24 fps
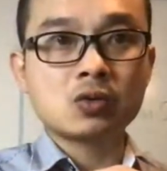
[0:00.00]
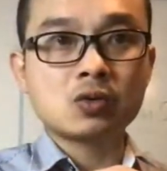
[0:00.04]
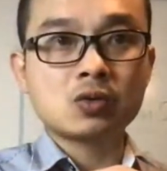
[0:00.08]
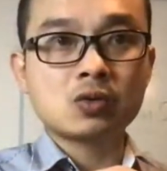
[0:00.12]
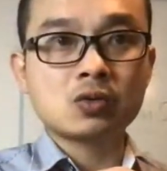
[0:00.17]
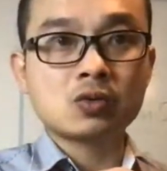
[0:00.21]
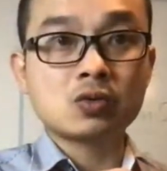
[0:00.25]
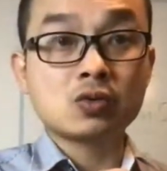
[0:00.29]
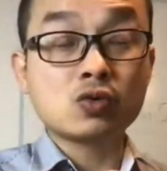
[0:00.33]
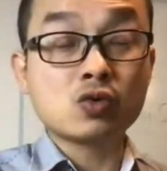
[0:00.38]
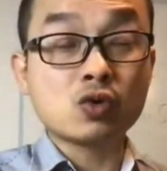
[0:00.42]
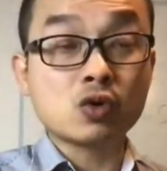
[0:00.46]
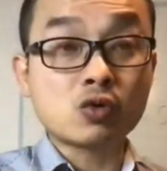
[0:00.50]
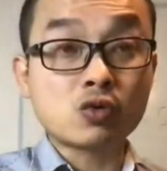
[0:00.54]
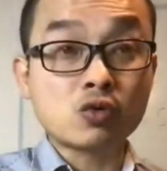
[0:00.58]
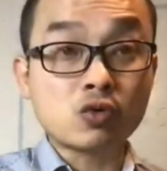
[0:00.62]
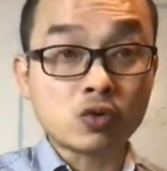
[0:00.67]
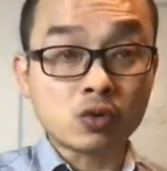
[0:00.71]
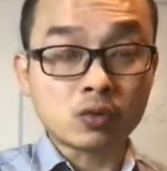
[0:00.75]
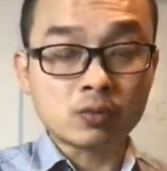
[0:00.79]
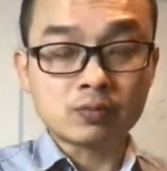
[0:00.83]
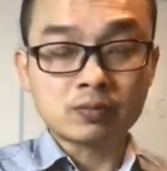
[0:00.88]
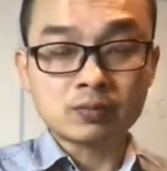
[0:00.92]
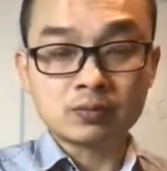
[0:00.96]
Google
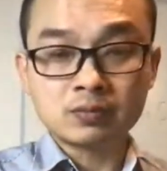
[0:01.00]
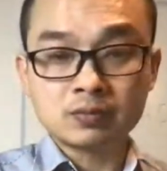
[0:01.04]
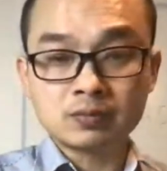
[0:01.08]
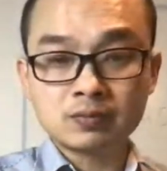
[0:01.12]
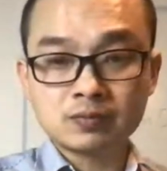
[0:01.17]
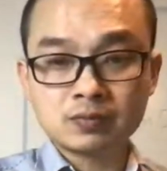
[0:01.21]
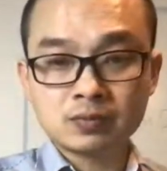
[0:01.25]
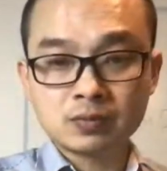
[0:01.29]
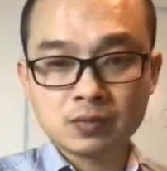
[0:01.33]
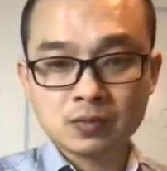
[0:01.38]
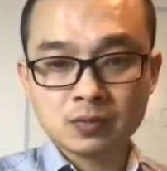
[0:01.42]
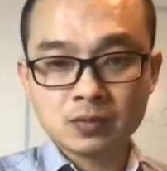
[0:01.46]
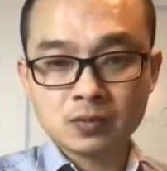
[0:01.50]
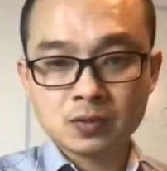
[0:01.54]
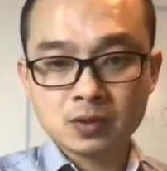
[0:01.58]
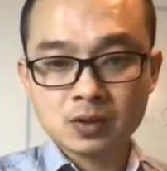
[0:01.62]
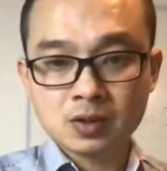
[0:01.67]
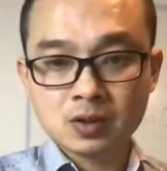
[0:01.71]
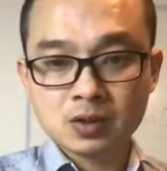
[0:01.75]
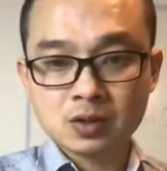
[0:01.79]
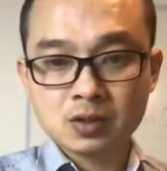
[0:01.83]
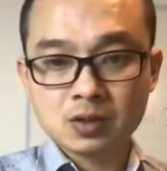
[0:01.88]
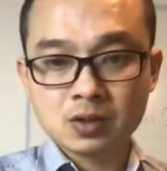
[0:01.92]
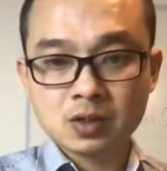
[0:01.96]
Chrome
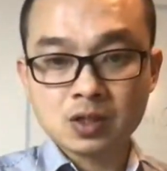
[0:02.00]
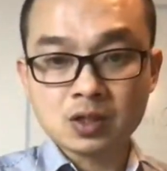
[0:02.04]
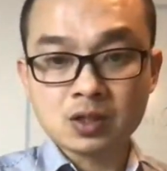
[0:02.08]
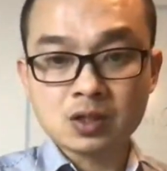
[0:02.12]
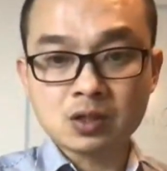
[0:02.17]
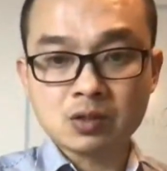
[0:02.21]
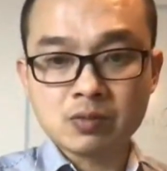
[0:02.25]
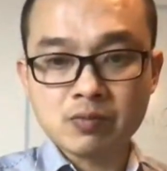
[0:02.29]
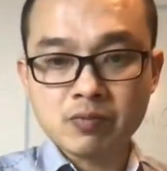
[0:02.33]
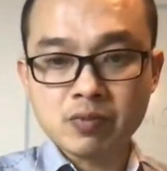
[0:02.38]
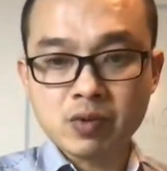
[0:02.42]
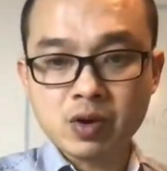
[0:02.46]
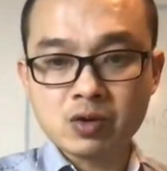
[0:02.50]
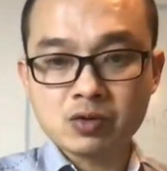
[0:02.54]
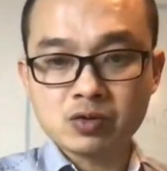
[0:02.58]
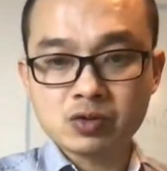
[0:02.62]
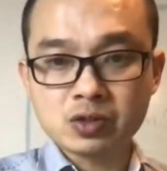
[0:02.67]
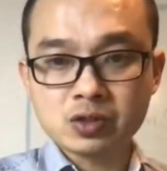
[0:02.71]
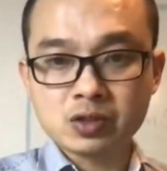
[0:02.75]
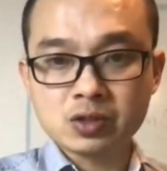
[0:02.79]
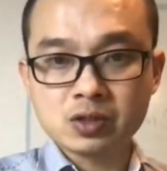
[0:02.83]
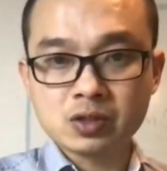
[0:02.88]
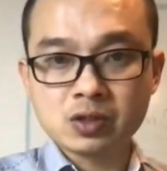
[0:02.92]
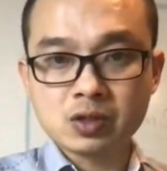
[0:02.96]
internet
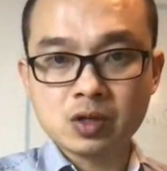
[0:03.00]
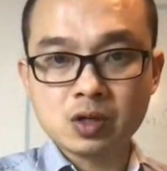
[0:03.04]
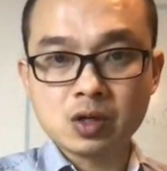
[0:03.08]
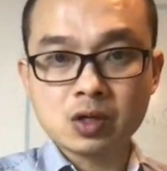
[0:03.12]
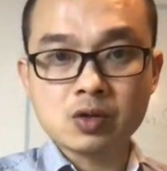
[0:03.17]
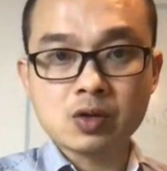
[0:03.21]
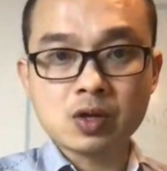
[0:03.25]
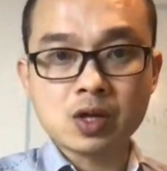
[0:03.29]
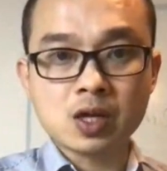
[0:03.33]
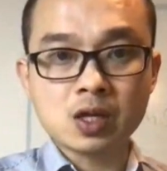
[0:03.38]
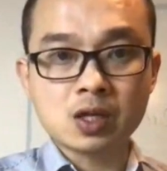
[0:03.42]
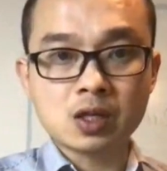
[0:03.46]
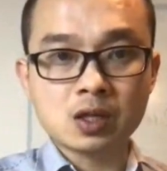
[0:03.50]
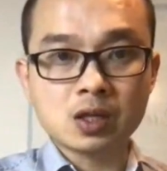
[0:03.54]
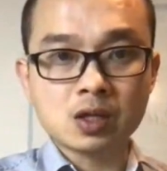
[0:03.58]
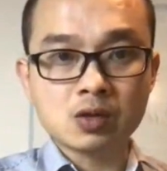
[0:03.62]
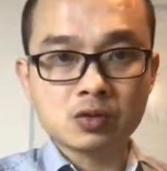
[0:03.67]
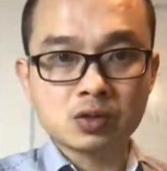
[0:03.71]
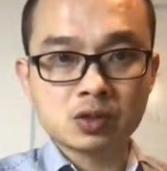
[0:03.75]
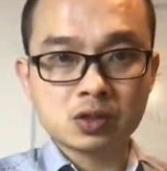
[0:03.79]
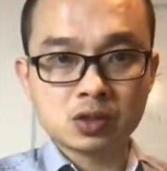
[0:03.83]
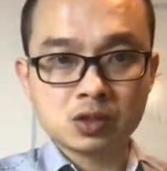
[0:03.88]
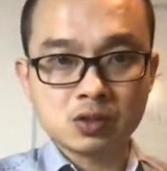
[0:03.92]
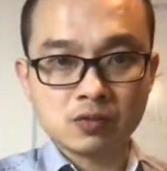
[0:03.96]
browser, or you can
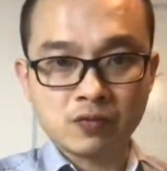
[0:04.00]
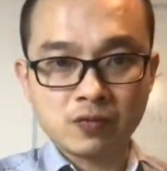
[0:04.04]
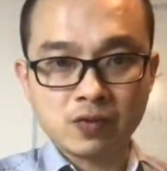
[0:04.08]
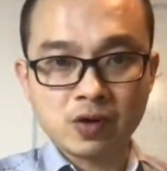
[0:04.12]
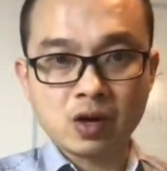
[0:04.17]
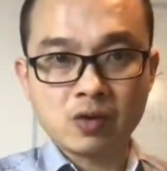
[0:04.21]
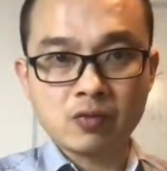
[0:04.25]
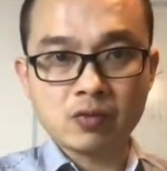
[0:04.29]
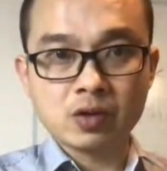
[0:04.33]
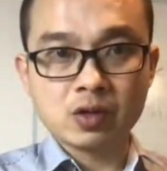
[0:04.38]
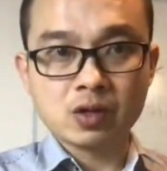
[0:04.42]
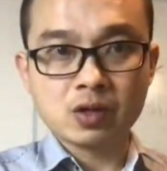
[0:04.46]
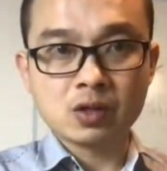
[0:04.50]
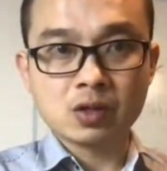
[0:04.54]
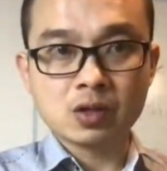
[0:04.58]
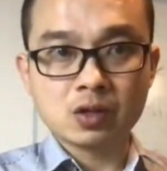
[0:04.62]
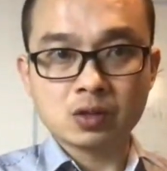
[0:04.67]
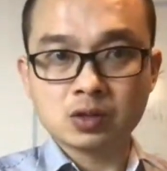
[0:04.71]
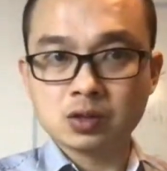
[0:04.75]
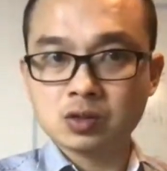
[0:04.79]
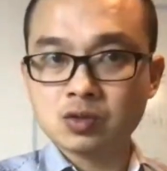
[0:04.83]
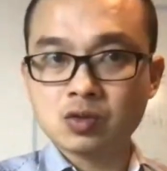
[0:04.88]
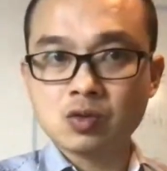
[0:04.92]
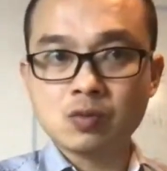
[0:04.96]
use Safari.
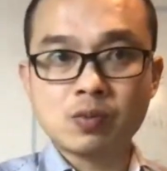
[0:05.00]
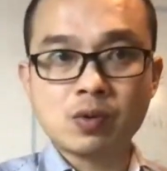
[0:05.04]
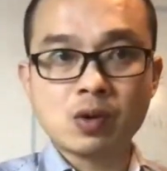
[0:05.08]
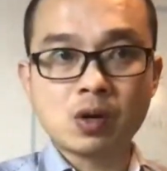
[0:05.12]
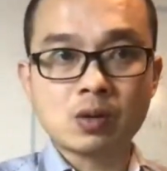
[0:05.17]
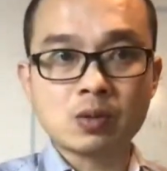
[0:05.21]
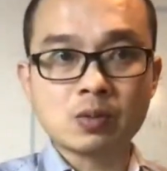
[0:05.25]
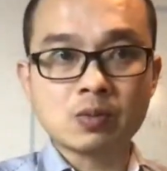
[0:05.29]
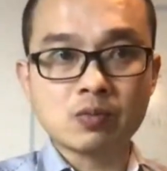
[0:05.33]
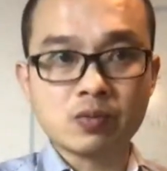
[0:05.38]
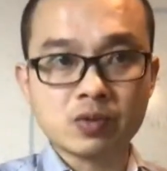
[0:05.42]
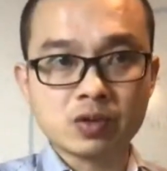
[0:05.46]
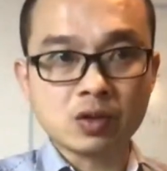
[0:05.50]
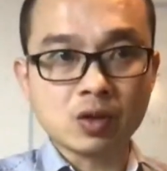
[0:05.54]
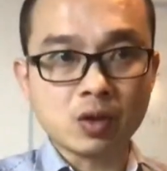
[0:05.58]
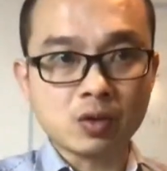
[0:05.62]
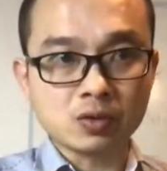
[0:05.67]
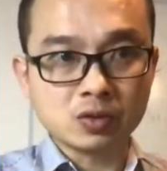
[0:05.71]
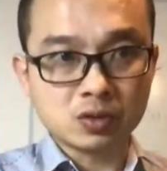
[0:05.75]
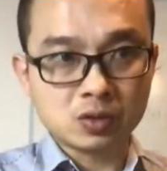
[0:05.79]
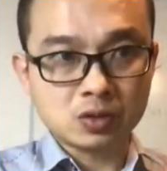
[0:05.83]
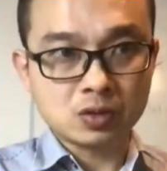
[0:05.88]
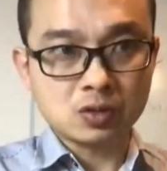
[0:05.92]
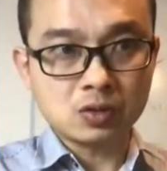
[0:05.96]
There's no problem with
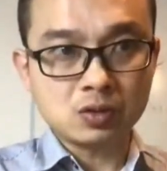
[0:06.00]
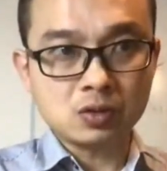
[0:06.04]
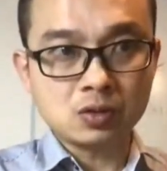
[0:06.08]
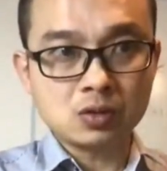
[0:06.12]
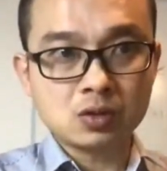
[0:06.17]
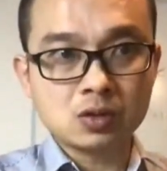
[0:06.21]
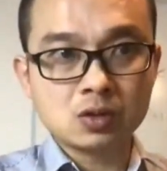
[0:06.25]
those two.